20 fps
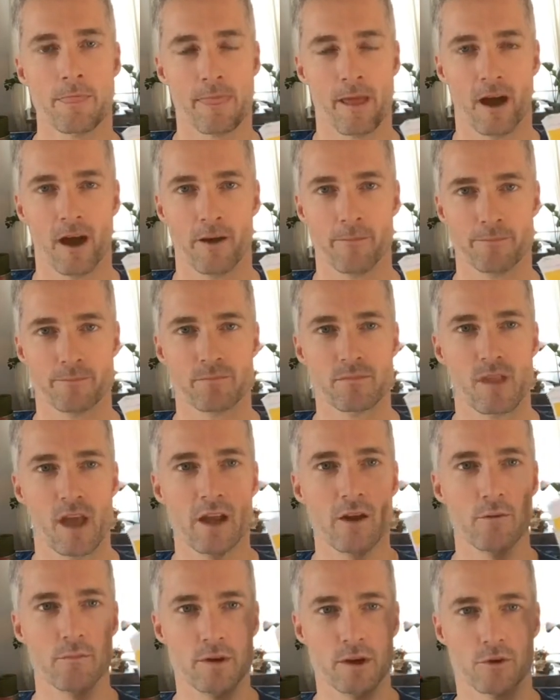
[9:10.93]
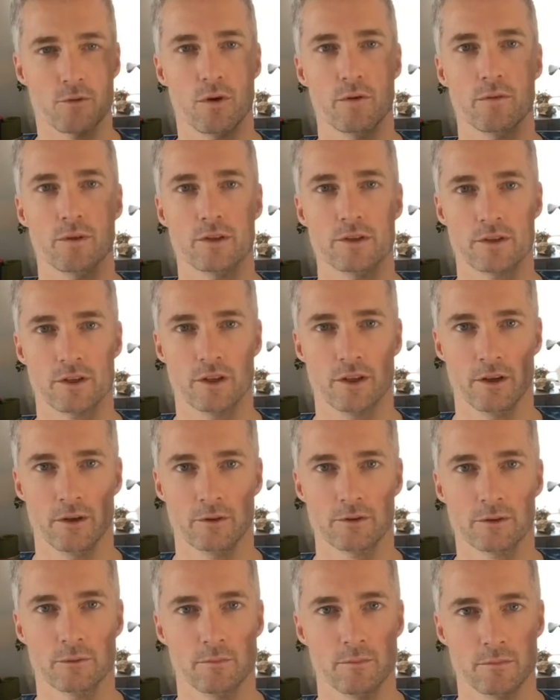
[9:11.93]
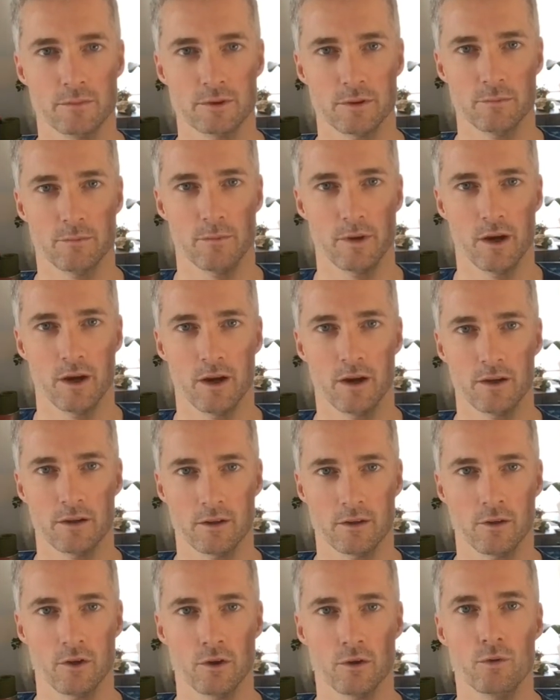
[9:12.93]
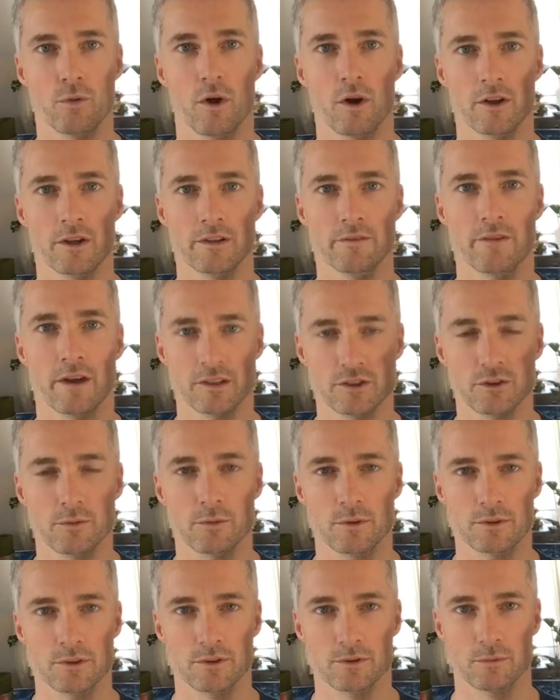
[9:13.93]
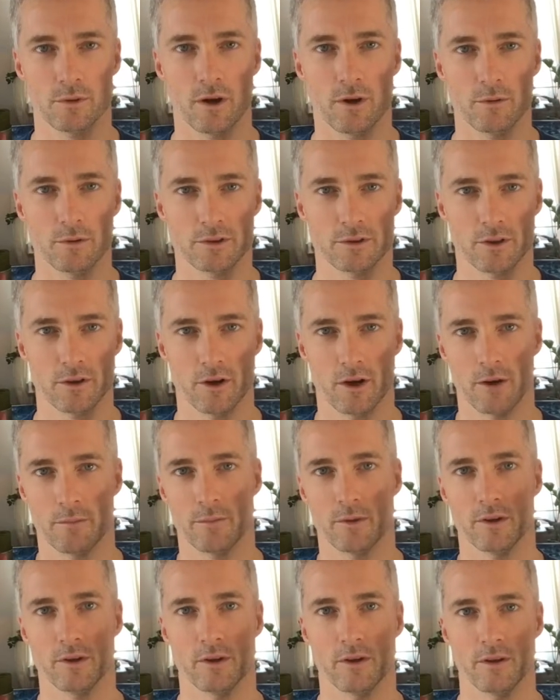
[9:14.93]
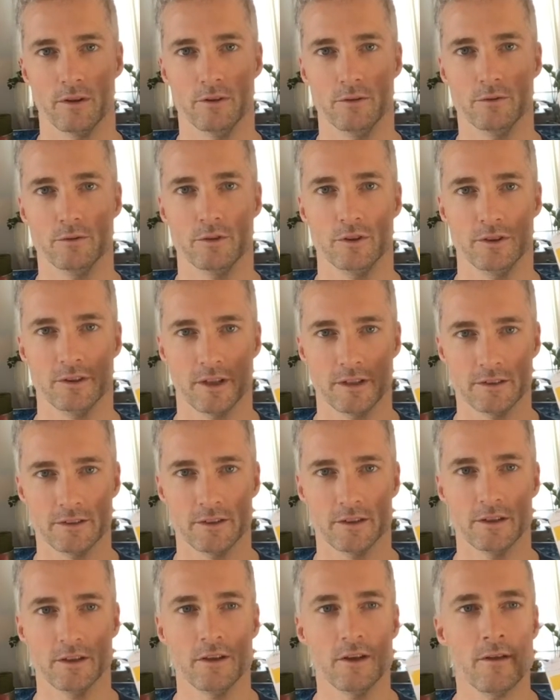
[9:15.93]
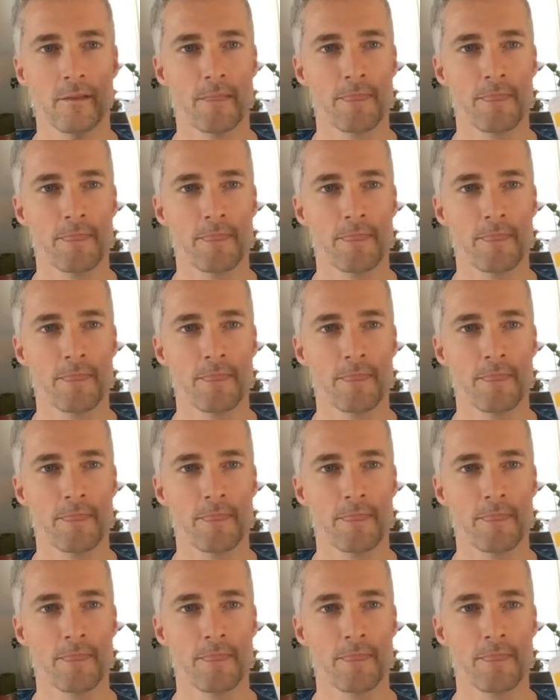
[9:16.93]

And it would be equivalent to some good quality vegetables as well, which are up on the nutrient density.